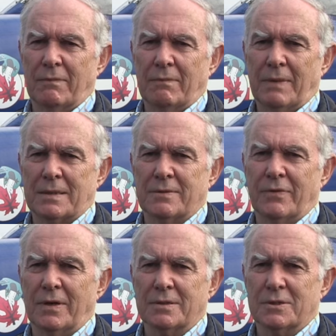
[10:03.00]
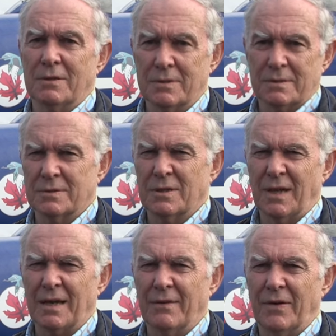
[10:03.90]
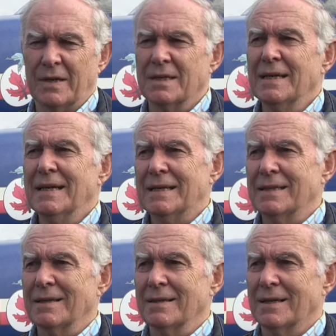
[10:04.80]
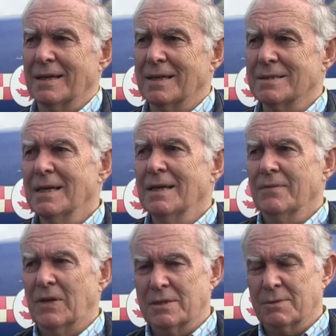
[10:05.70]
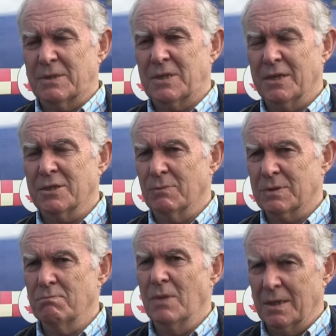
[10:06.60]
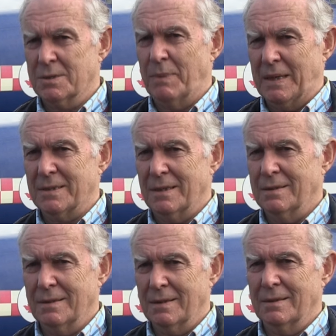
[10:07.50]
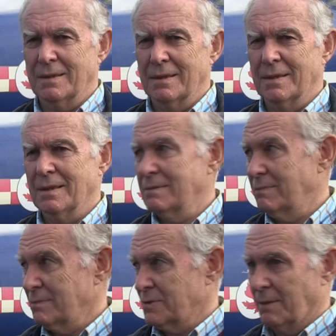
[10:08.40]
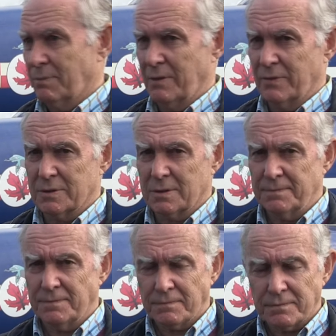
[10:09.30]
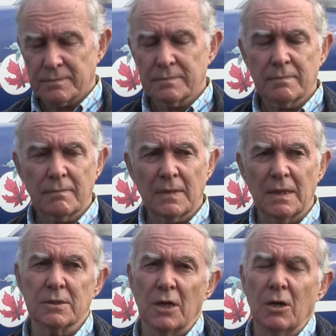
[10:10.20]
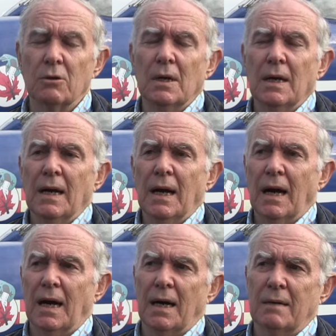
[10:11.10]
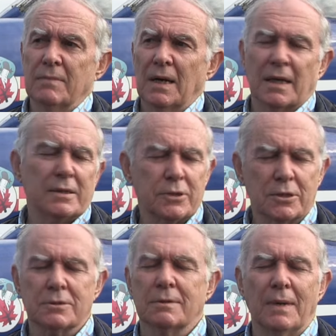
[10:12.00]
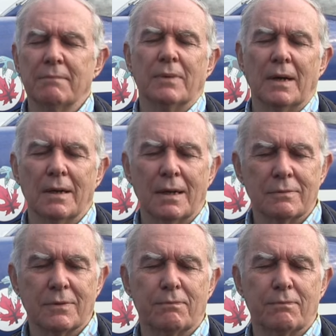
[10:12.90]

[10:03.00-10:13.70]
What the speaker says: back to front, so it's sort of like a fighter. Mm-hmm. And the other thing is, the instrumentation was much better than the Jet Provost. So, and I just remember